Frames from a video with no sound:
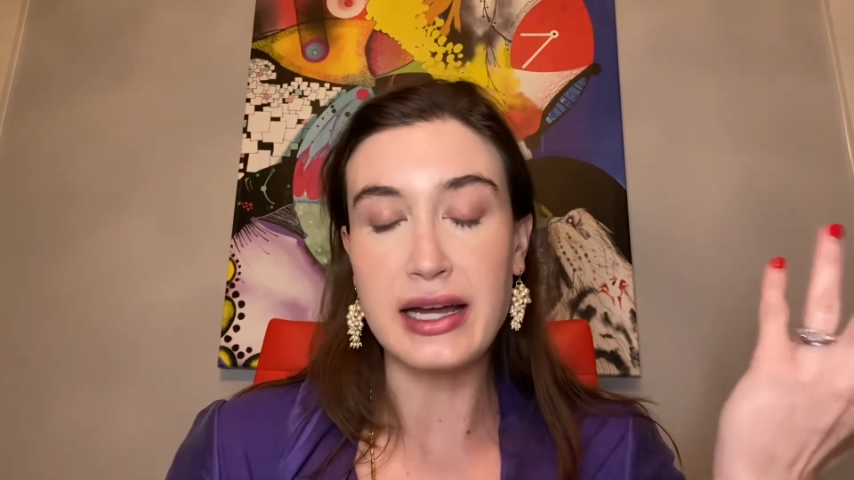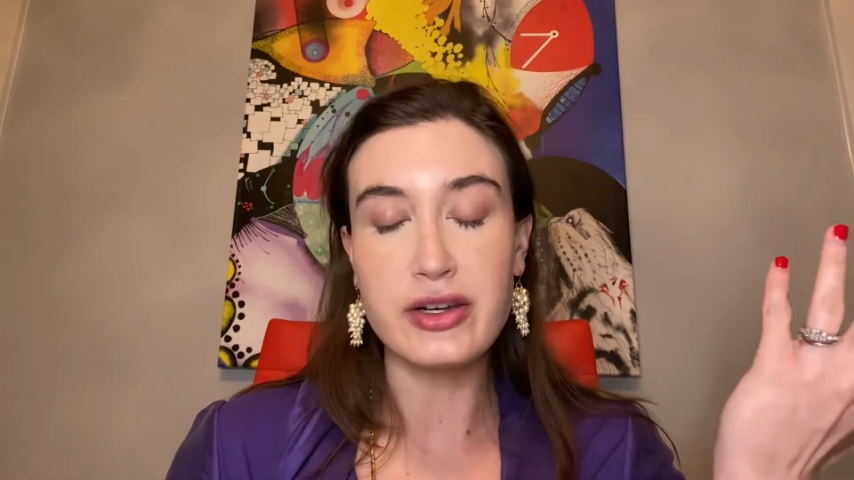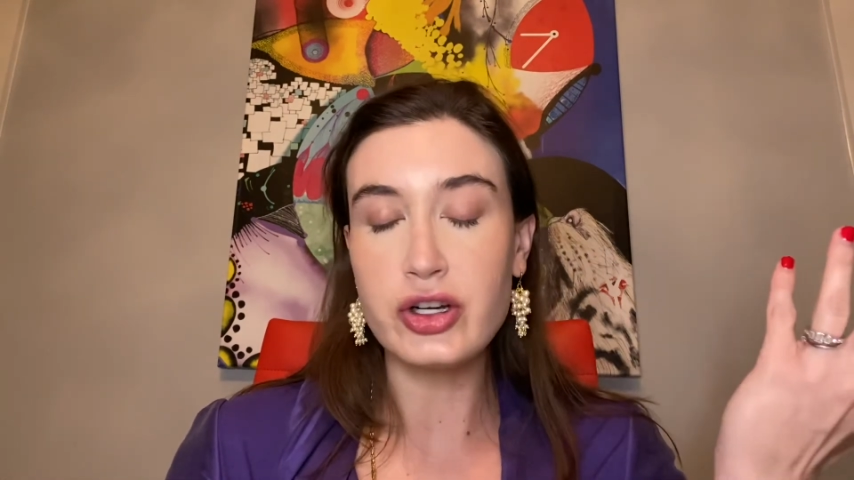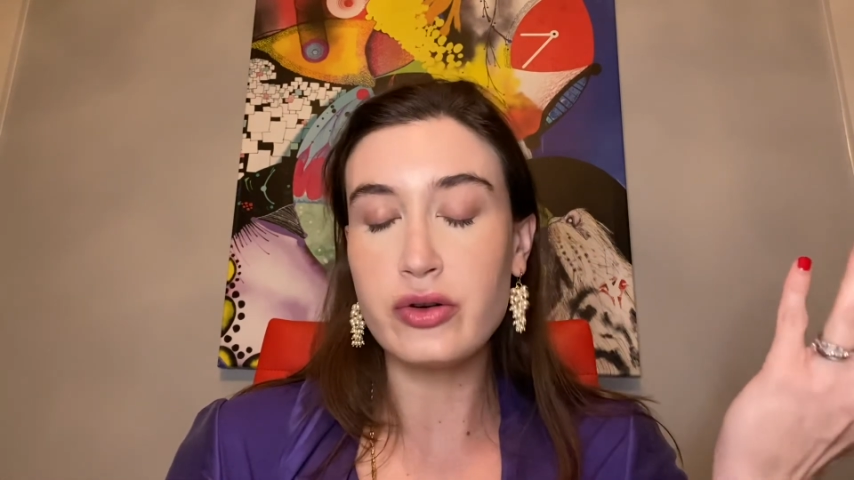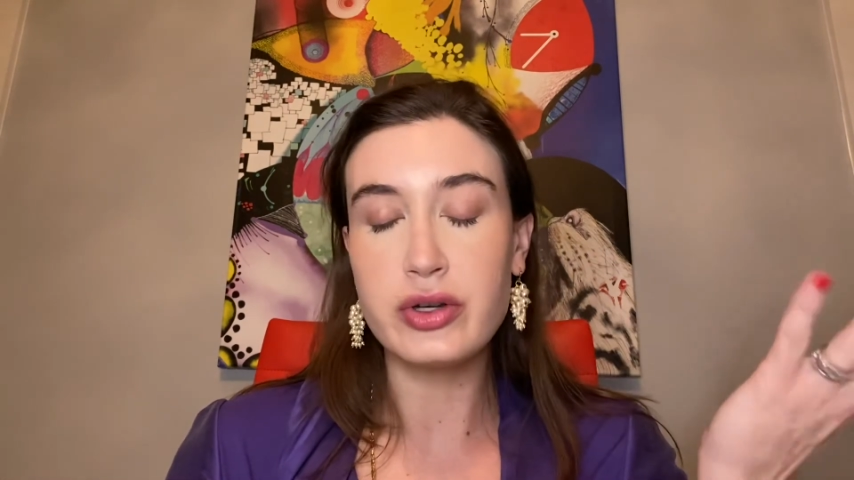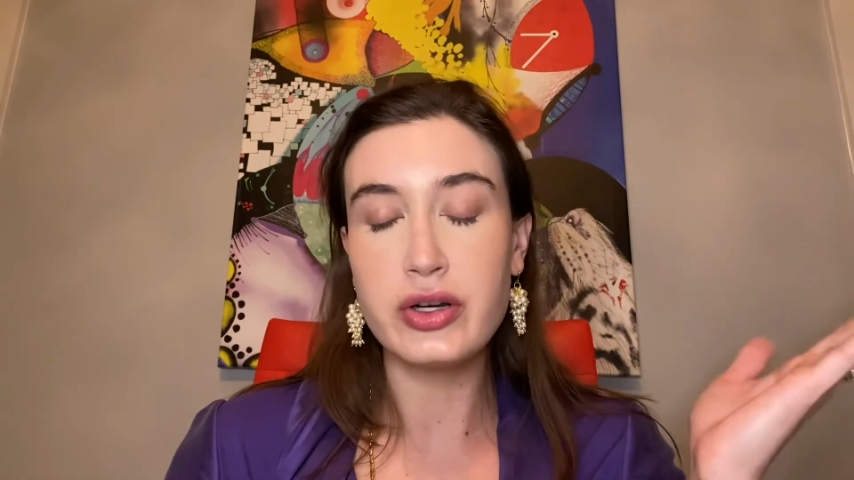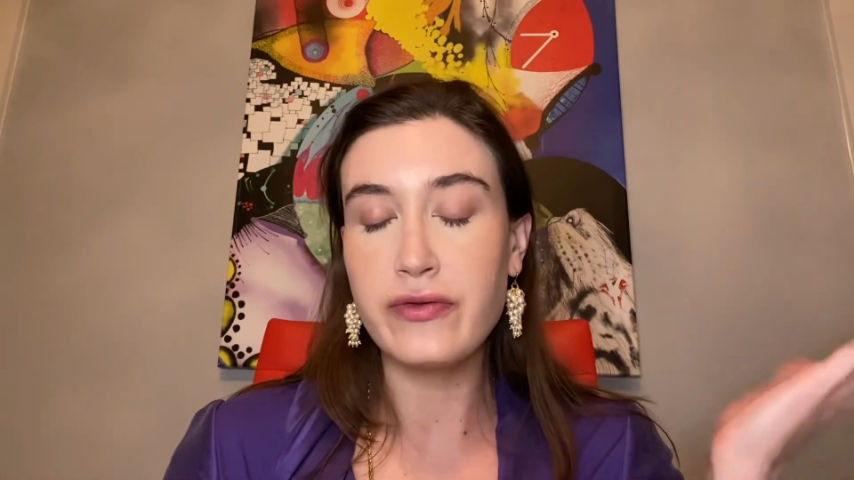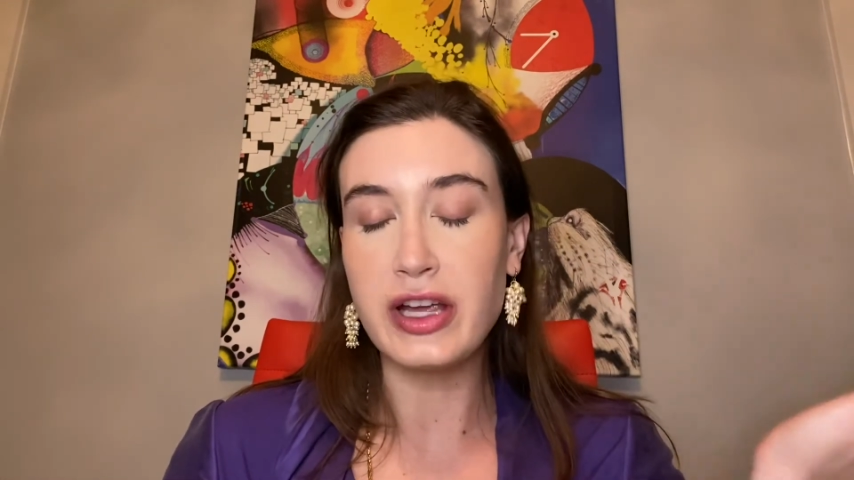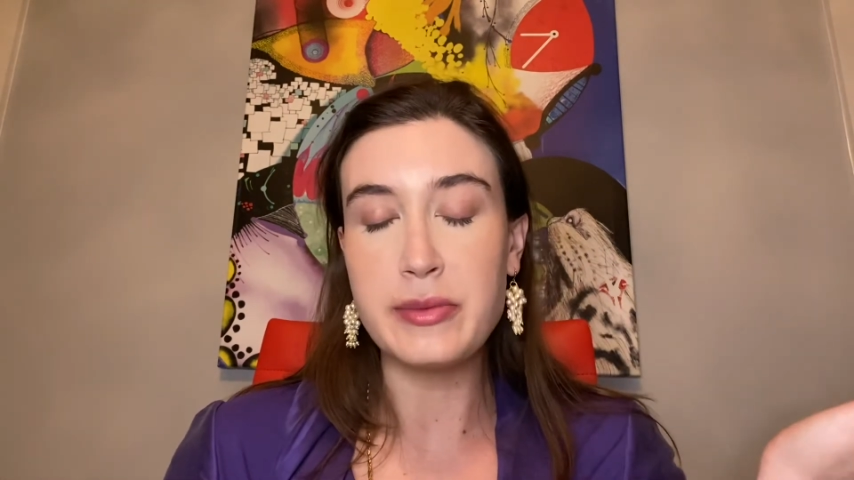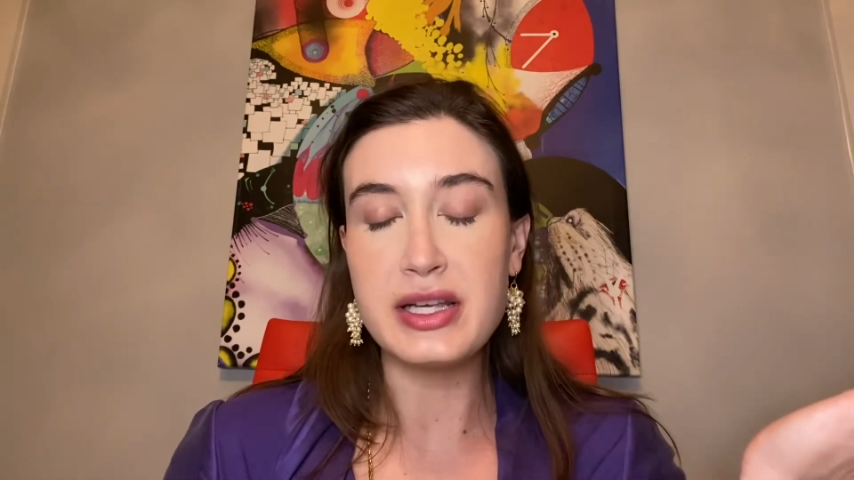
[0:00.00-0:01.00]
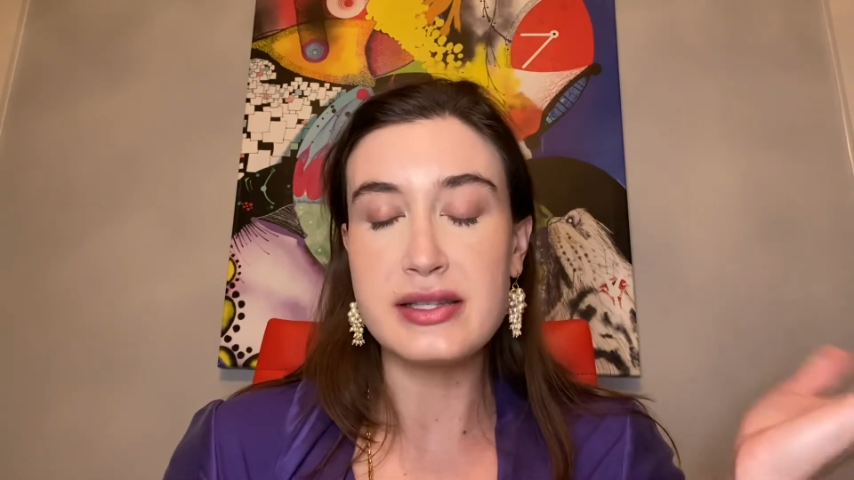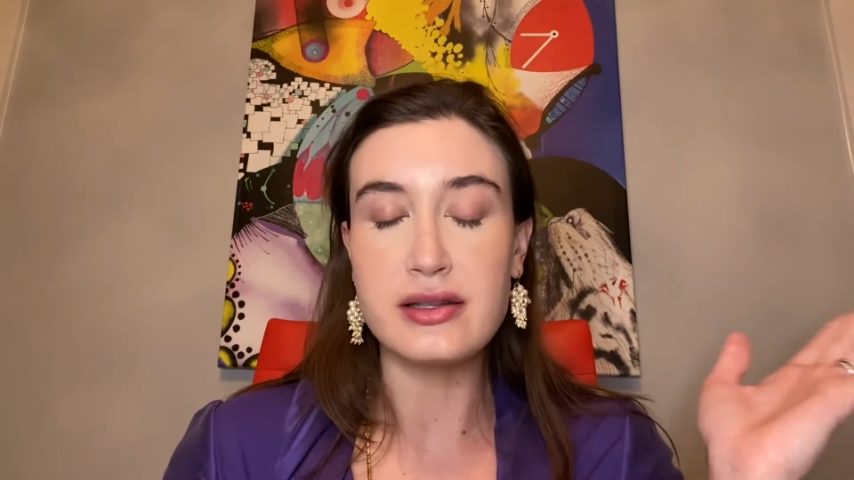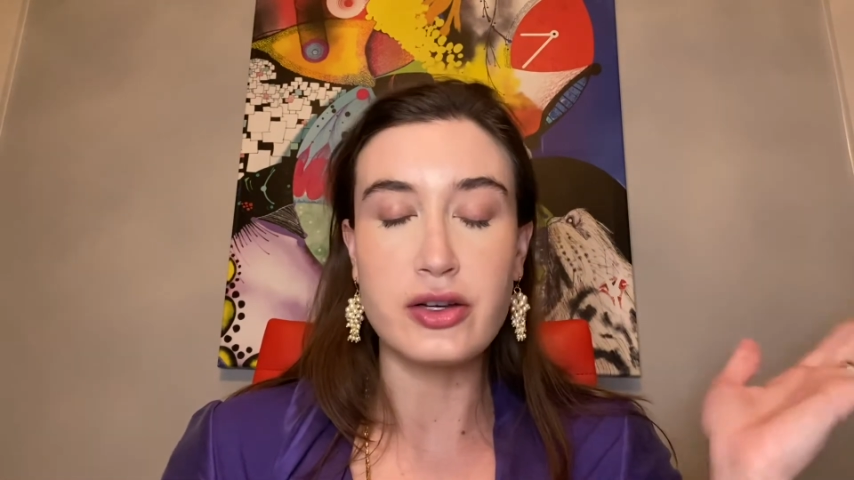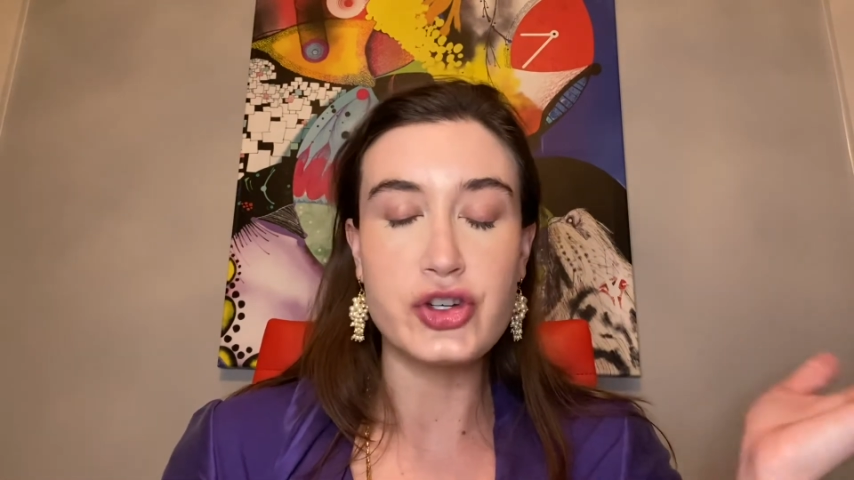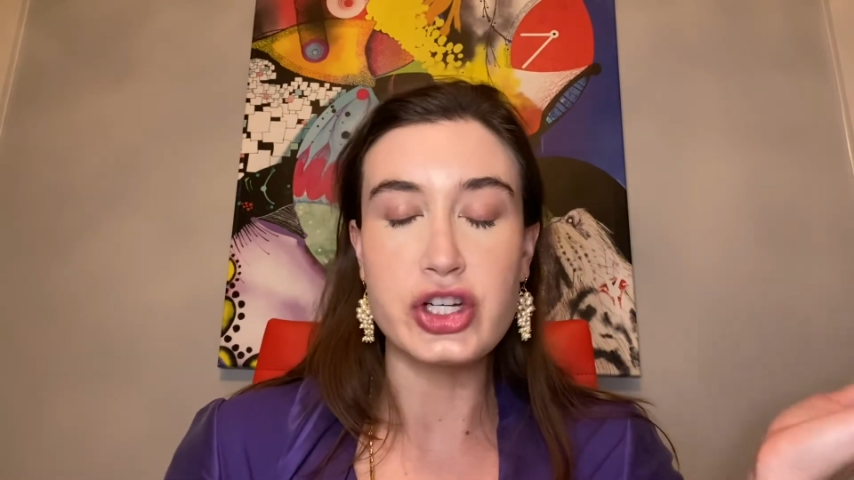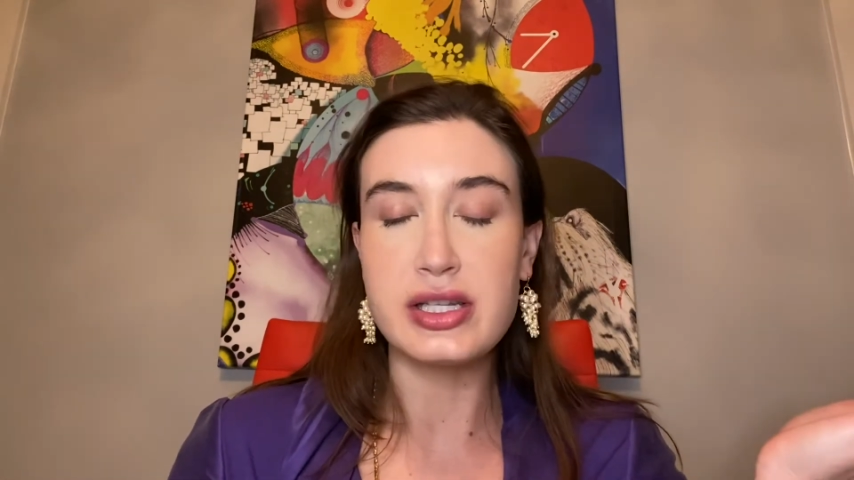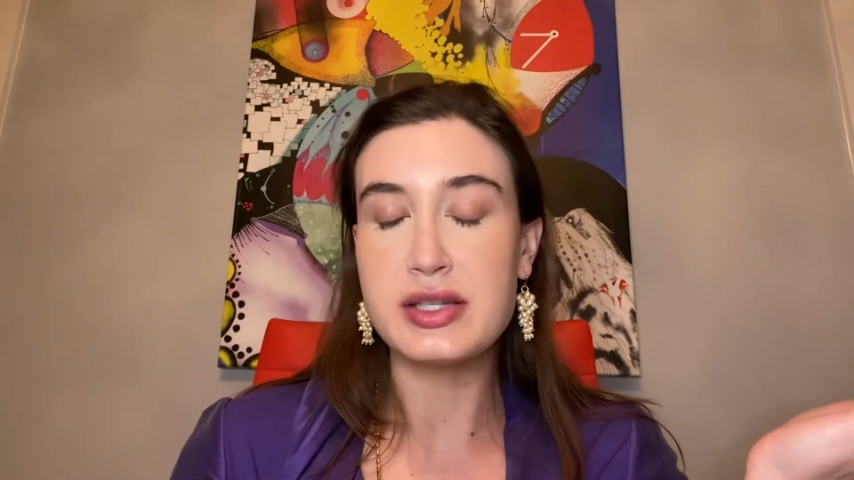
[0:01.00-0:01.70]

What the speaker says: no famous lotions,